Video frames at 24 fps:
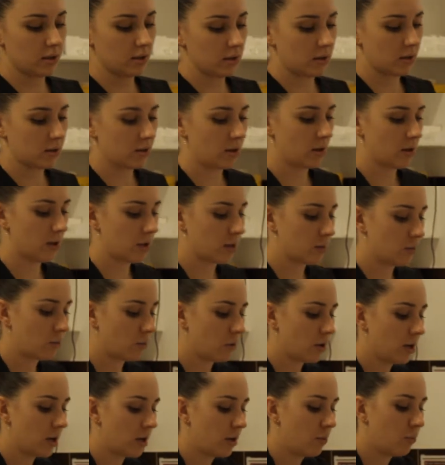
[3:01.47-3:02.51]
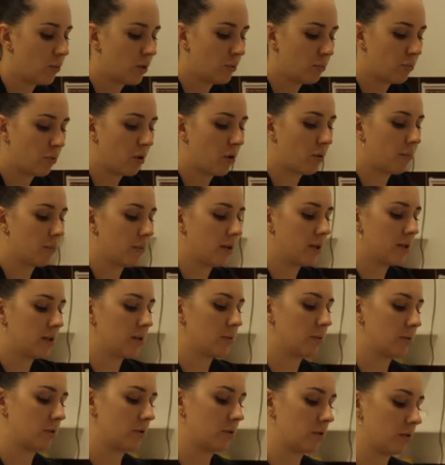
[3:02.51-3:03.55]
So that's why we pop
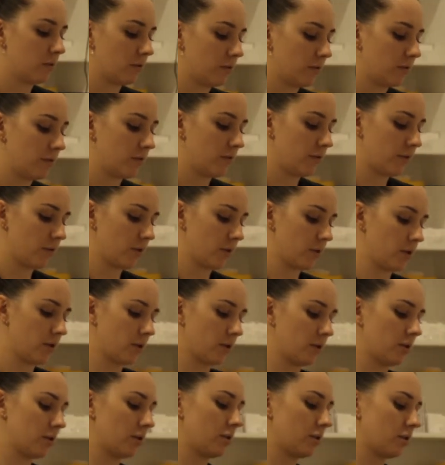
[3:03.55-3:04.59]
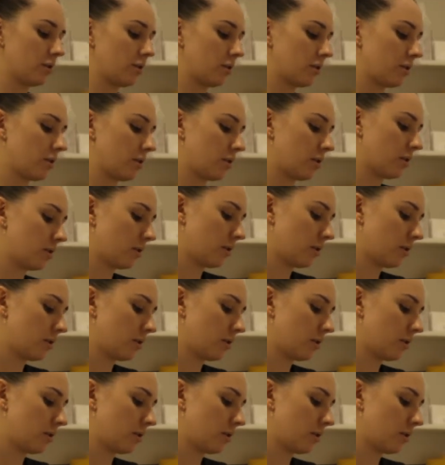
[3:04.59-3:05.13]
these ones on first.